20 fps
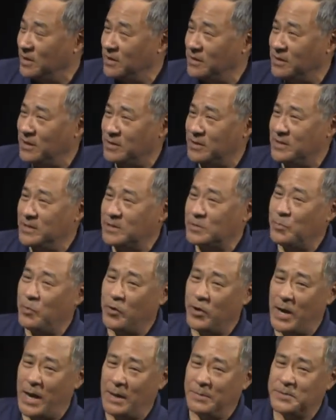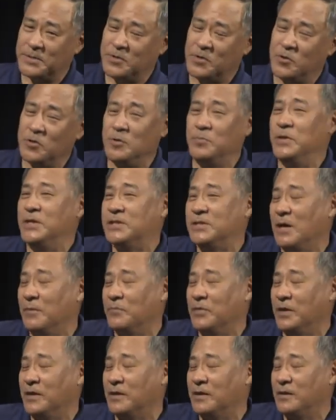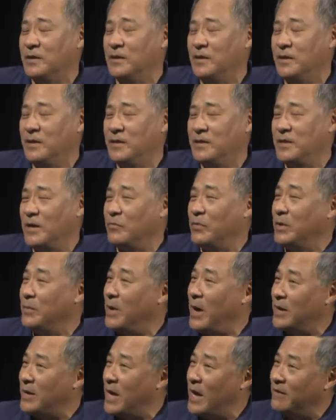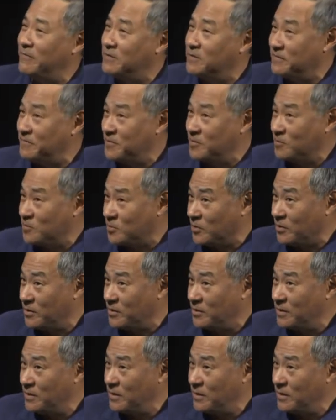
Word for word: that this perhaps could be something that we might have in the future.